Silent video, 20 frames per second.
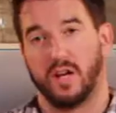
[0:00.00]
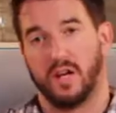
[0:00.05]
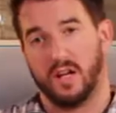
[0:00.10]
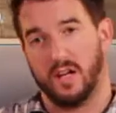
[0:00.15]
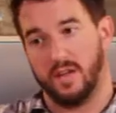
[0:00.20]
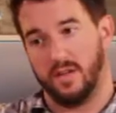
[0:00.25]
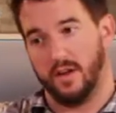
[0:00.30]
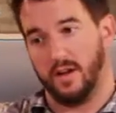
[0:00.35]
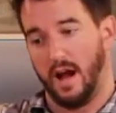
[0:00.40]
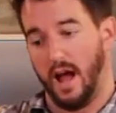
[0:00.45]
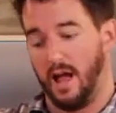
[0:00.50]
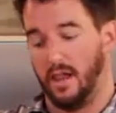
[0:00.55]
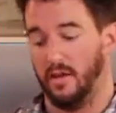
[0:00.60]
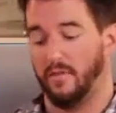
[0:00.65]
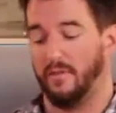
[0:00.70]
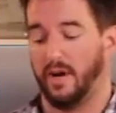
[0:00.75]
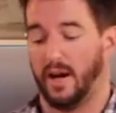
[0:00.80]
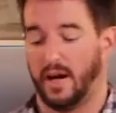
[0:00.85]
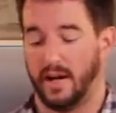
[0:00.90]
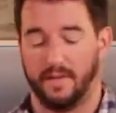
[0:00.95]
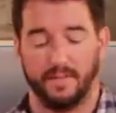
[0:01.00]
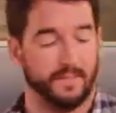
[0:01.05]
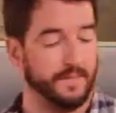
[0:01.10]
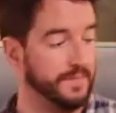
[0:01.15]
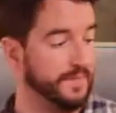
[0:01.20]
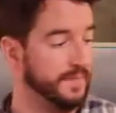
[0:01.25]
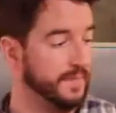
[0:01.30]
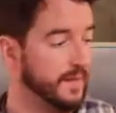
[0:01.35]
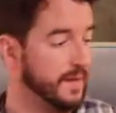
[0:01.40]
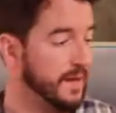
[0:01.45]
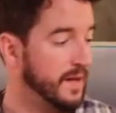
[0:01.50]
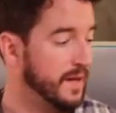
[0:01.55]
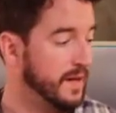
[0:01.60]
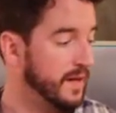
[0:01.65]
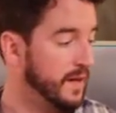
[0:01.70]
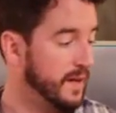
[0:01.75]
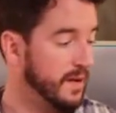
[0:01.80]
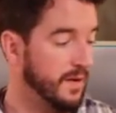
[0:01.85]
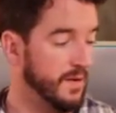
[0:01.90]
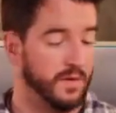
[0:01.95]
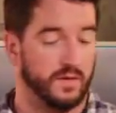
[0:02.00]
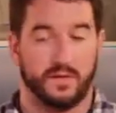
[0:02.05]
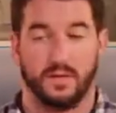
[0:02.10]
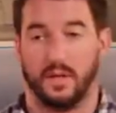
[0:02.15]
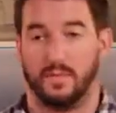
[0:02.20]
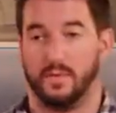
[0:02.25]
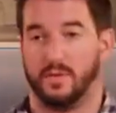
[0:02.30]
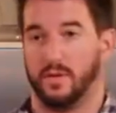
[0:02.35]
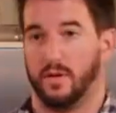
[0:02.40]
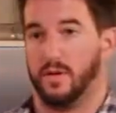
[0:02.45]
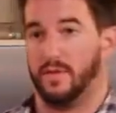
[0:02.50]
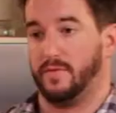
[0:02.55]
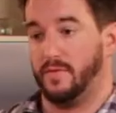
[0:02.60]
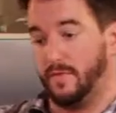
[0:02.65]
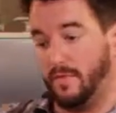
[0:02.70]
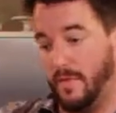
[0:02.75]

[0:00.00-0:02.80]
can either elevate it on some sort of